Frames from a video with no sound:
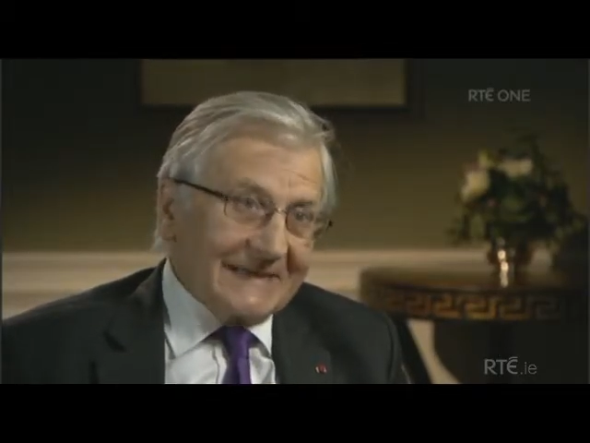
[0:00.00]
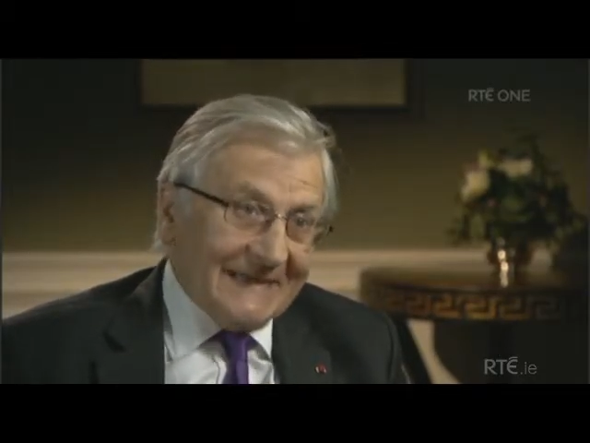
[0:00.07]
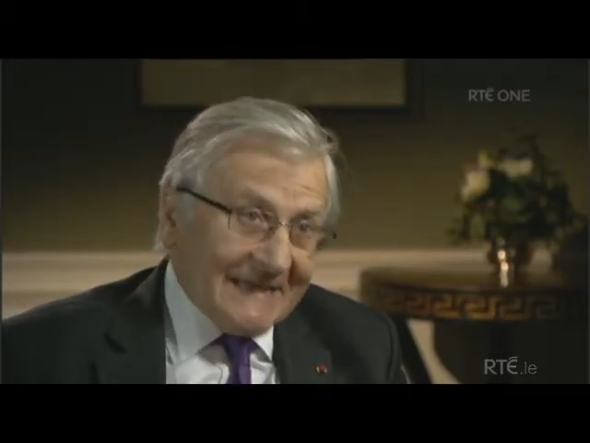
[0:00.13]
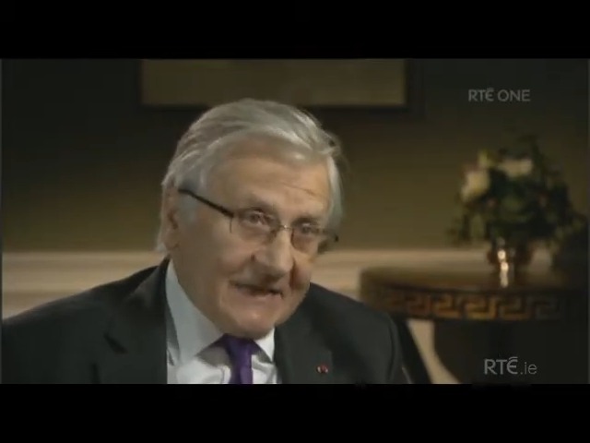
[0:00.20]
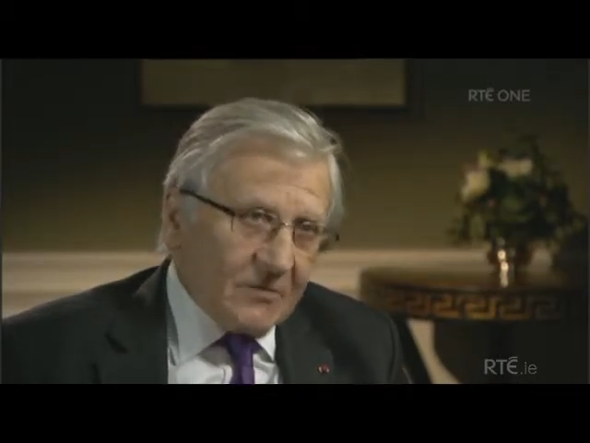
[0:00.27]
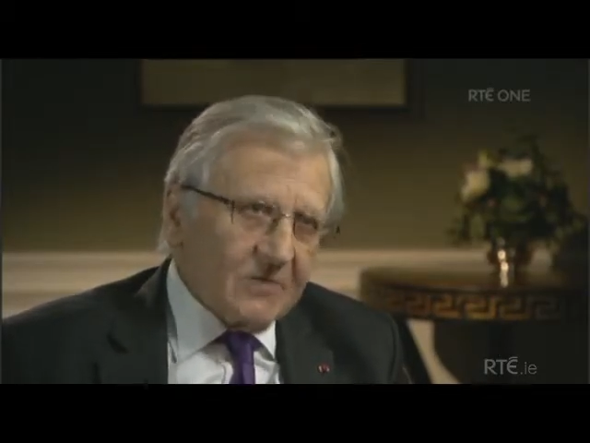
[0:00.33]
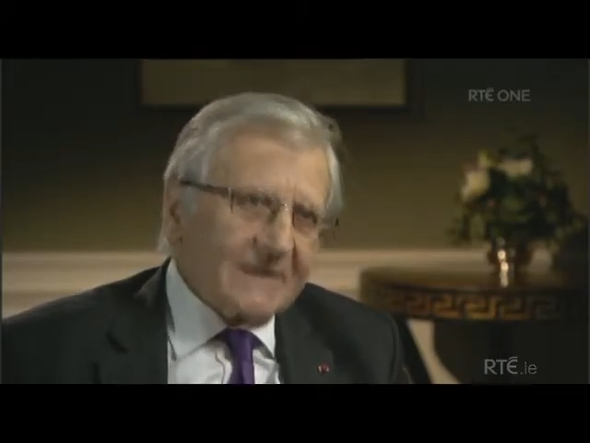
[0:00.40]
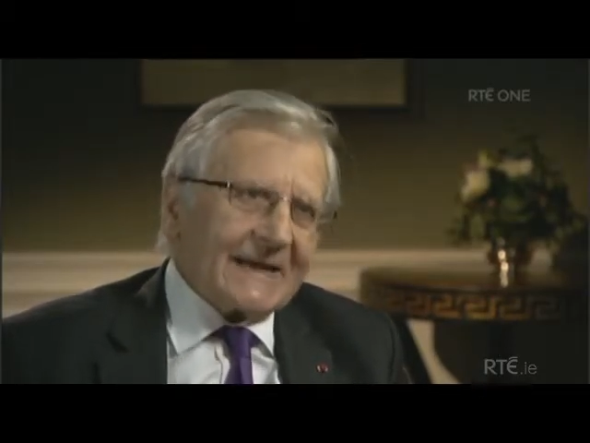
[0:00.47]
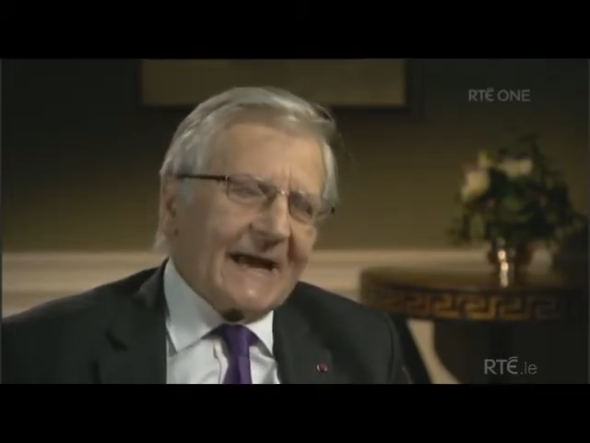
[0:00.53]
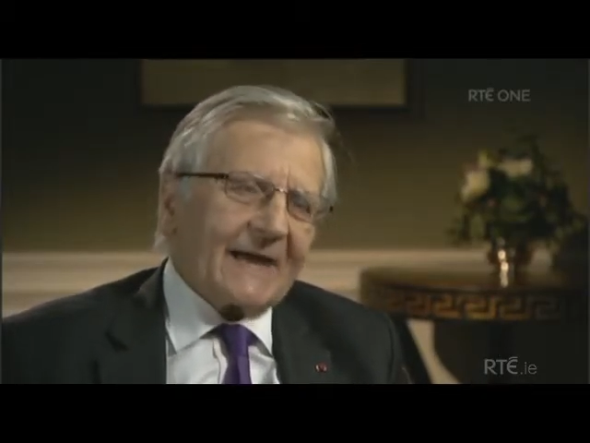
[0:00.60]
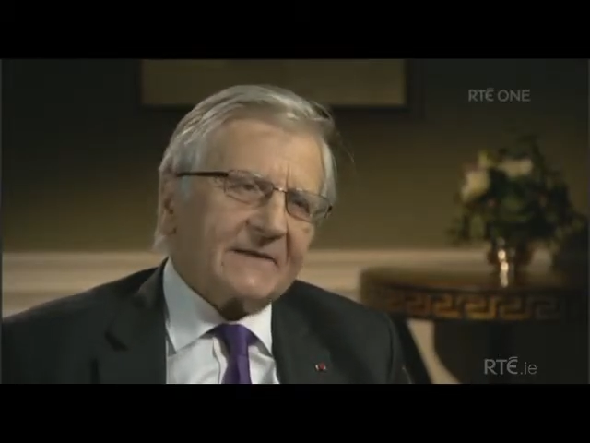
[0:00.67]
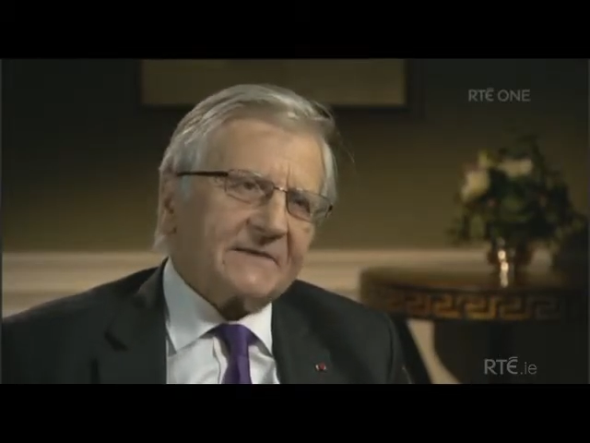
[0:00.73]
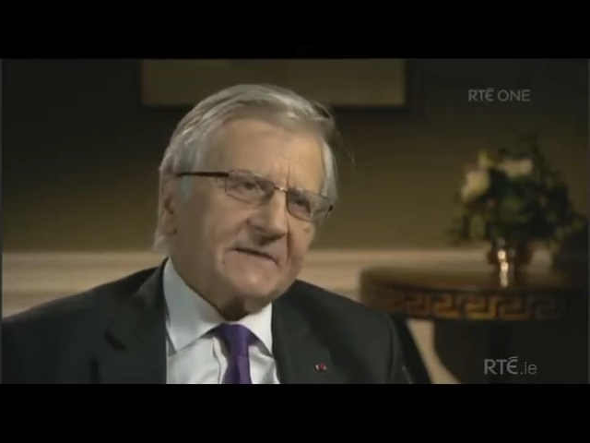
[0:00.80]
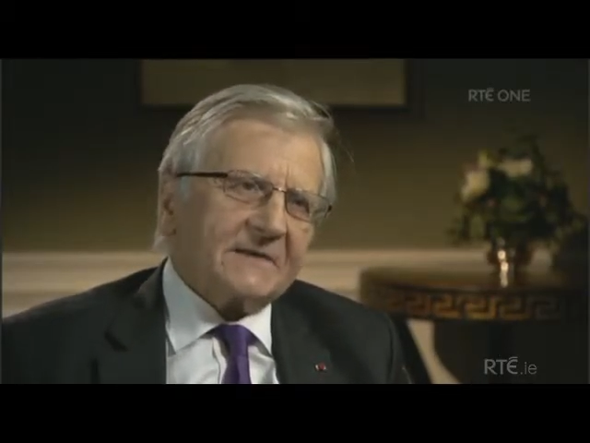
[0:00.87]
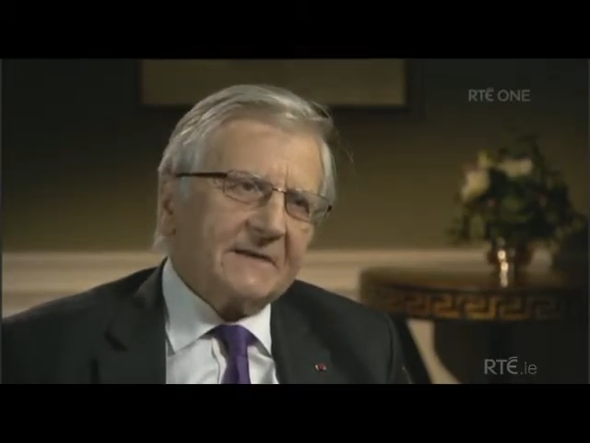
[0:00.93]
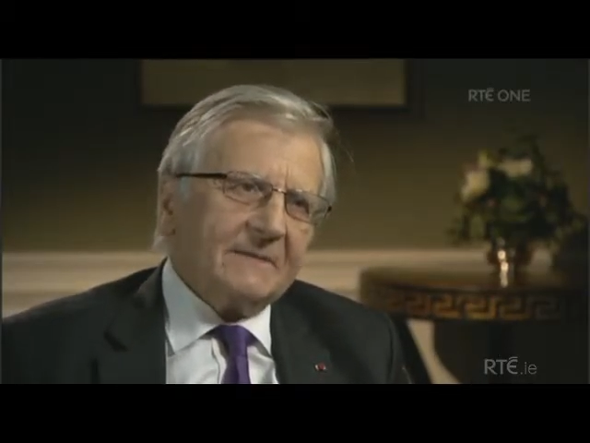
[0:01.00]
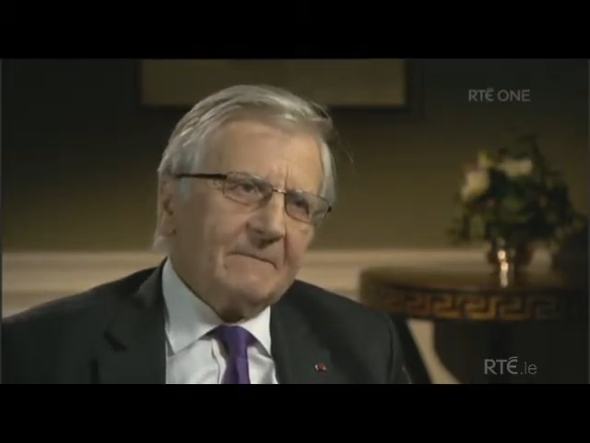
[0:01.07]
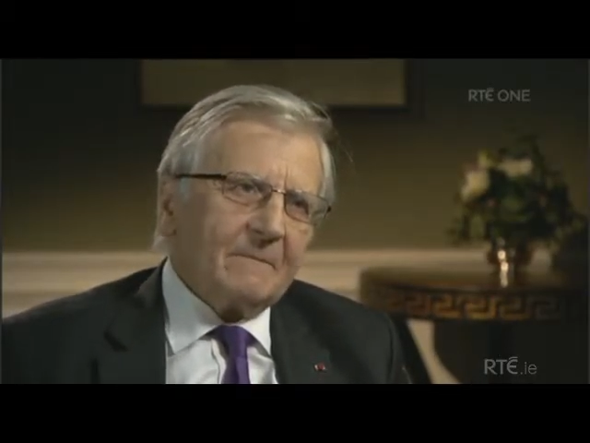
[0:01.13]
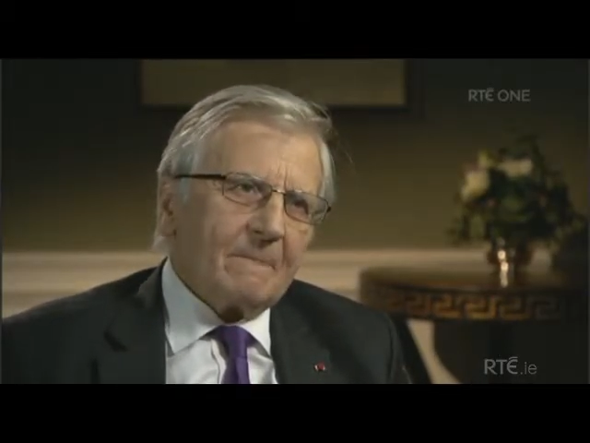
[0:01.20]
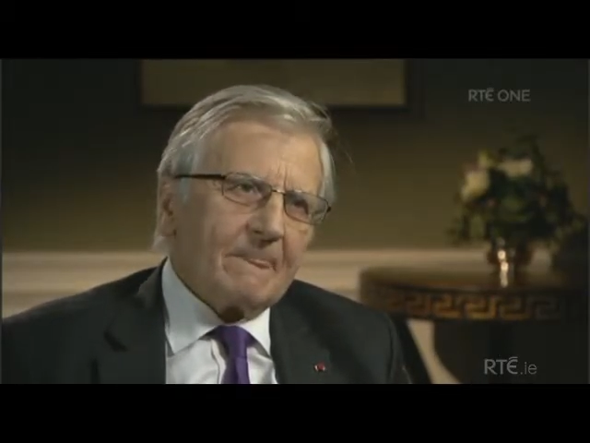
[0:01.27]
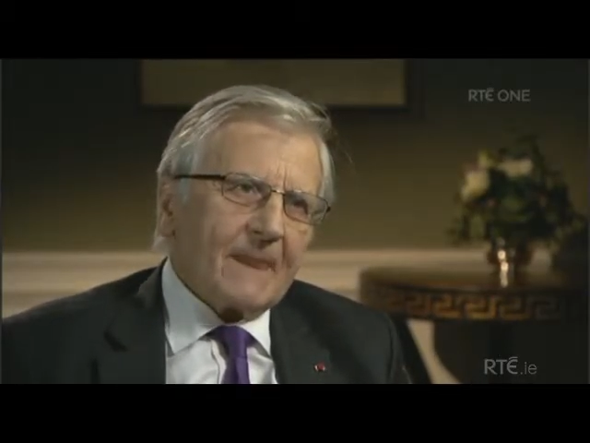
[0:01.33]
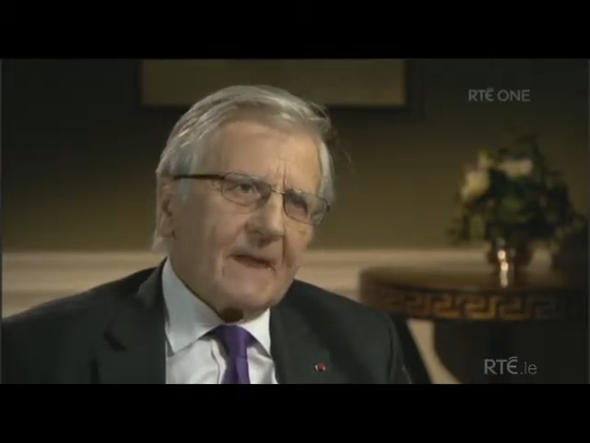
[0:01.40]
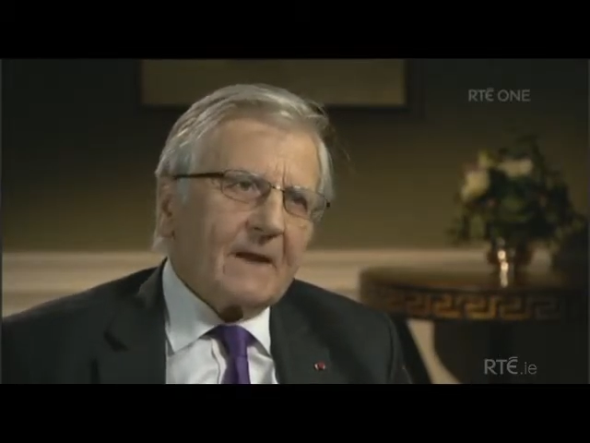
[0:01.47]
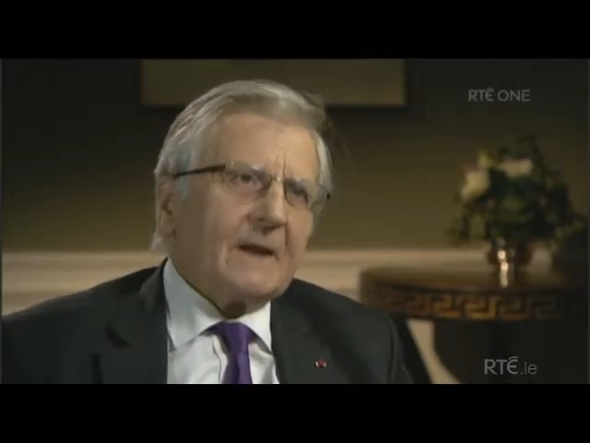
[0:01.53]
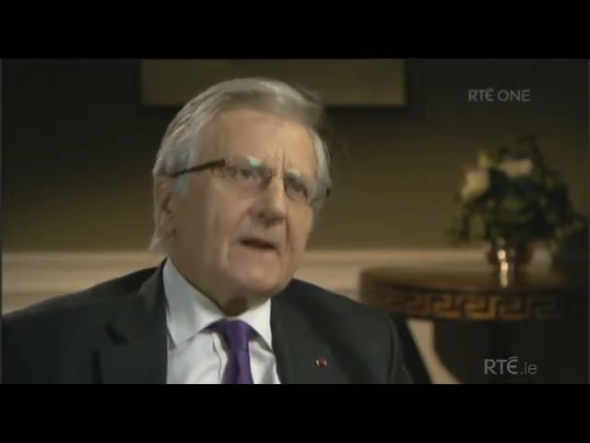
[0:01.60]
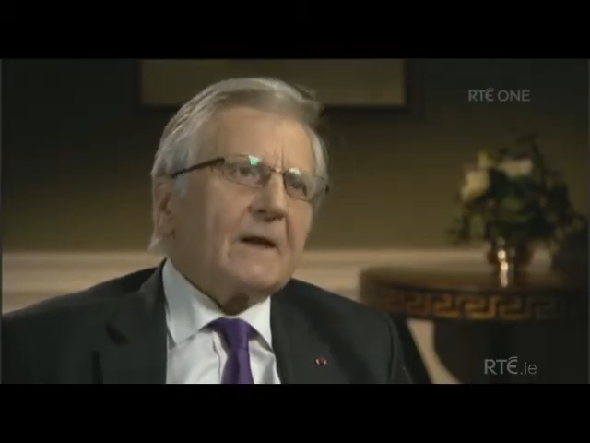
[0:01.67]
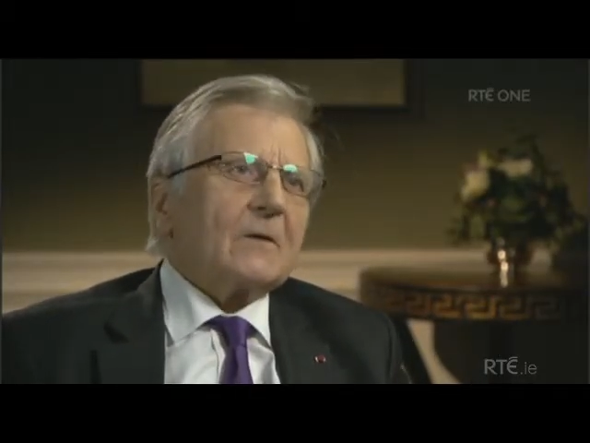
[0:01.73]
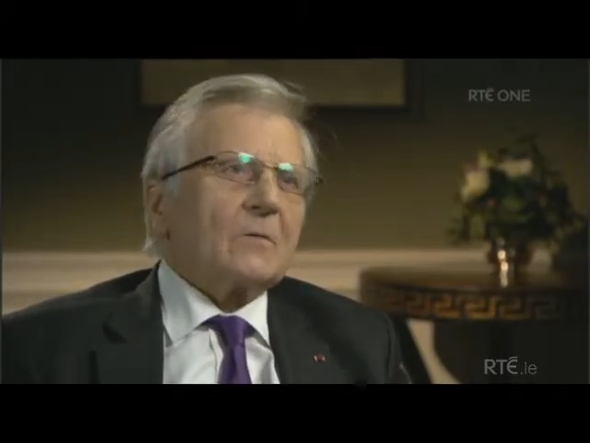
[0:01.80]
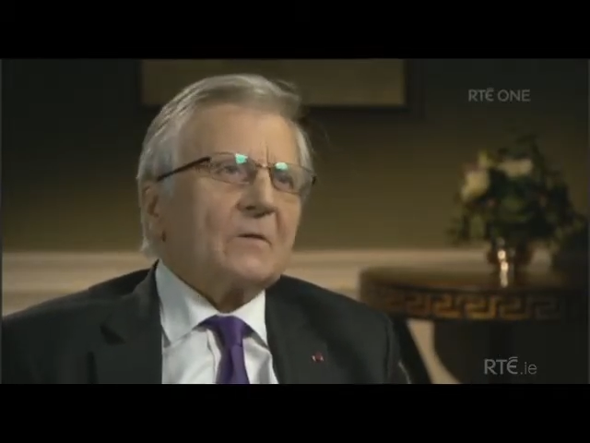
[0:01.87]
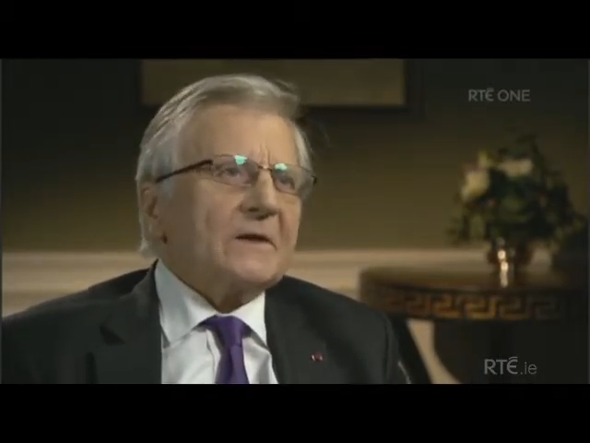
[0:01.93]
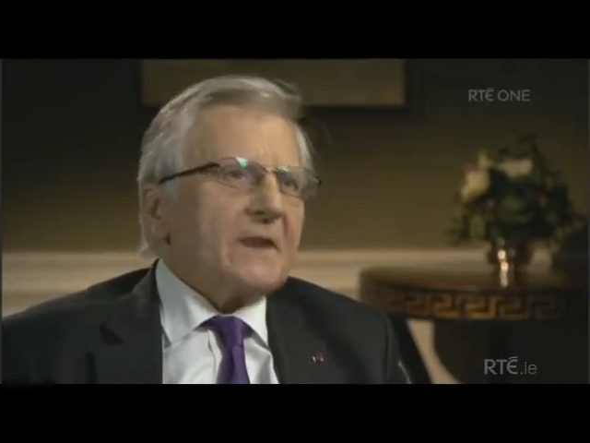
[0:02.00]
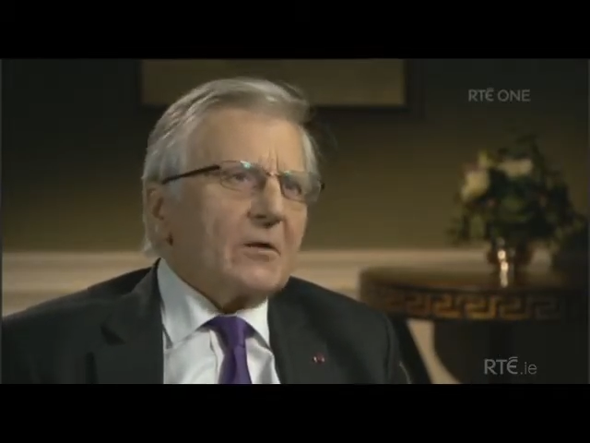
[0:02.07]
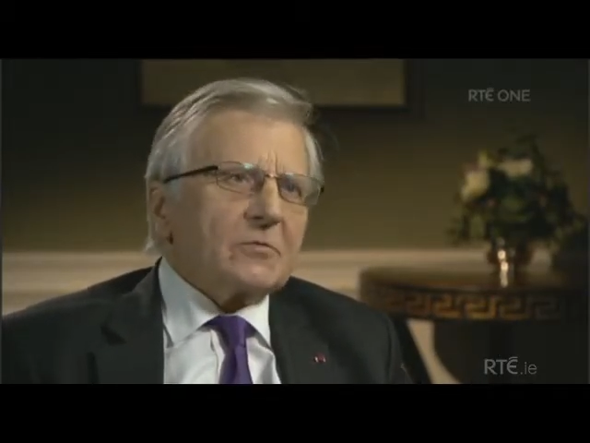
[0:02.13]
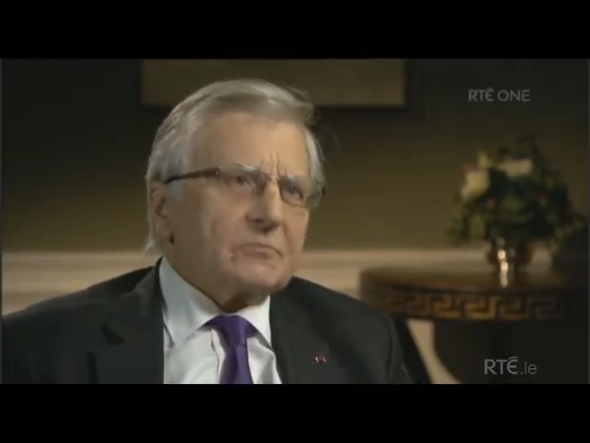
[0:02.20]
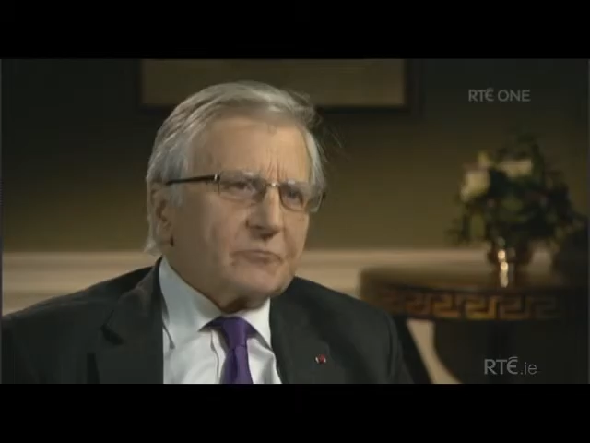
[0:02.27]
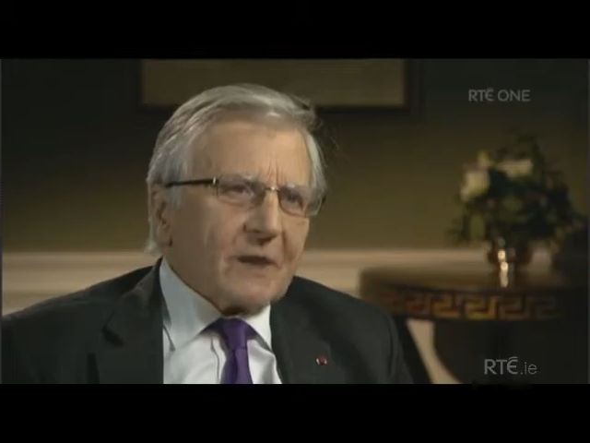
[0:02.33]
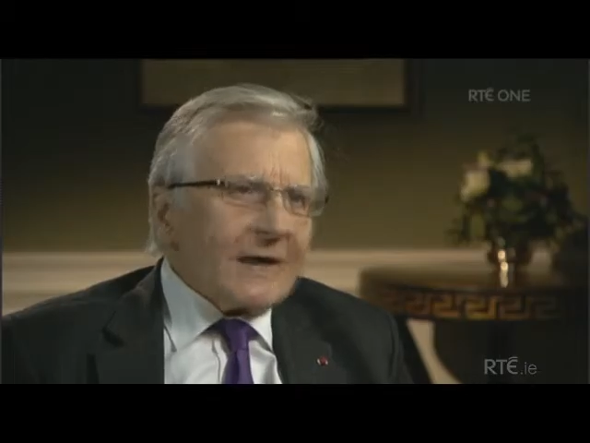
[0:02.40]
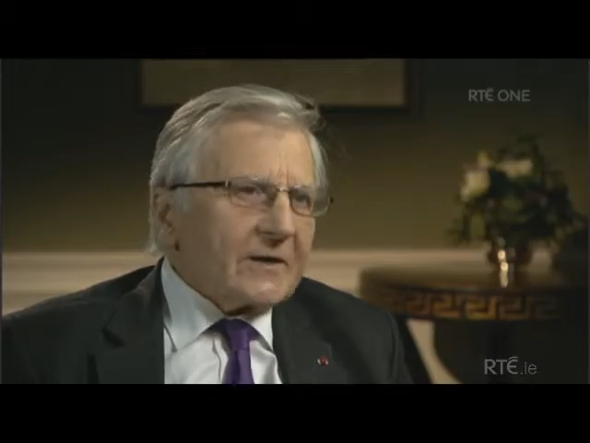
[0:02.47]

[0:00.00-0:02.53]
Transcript: legal guarantee without